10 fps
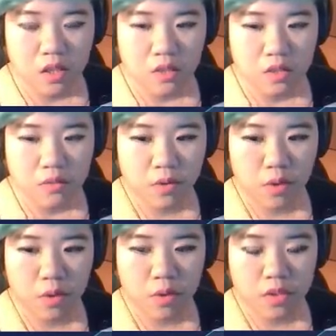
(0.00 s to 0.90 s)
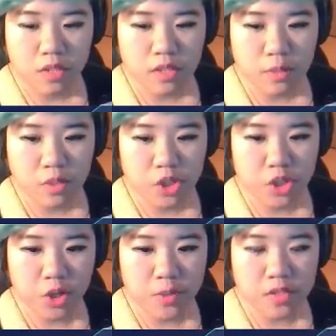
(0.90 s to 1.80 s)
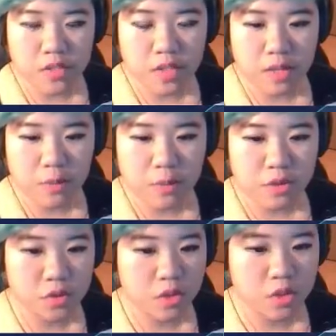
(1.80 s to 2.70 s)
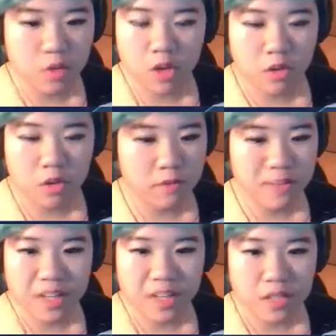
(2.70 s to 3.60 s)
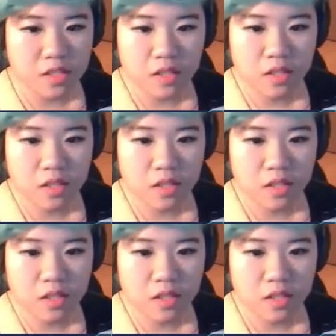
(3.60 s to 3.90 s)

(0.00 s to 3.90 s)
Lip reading: for a world in which humans and birds no longer fight.